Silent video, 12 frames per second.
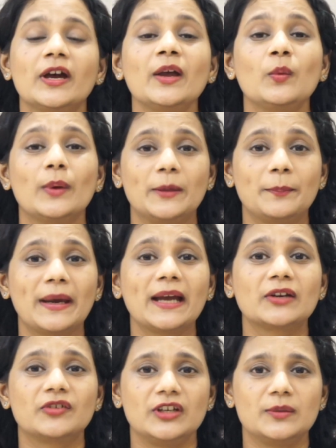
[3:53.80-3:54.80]
Try wet
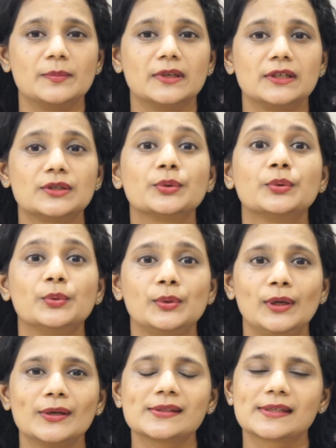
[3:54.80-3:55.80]
pack treatment to
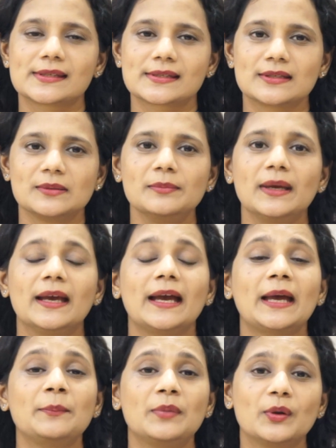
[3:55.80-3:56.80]
cool your system
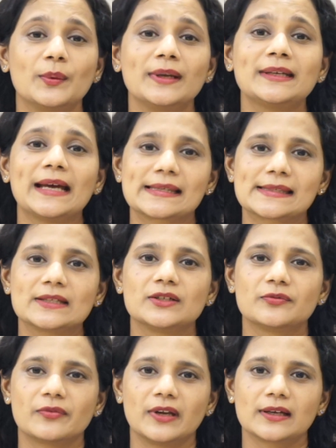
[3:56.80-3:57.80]
and prevent
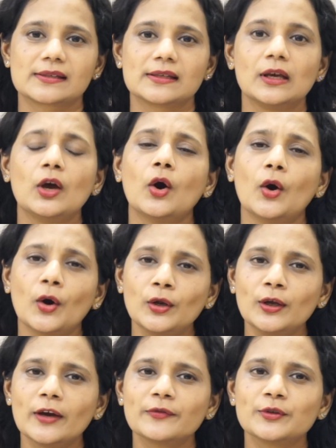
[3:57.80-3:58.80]
acid reflux.
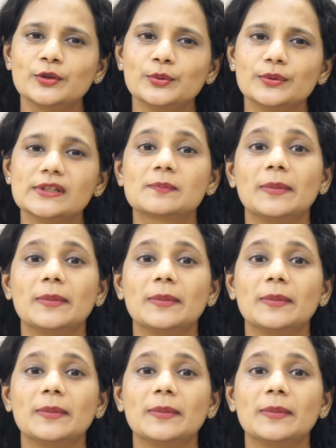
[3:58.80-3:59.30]
All you have to do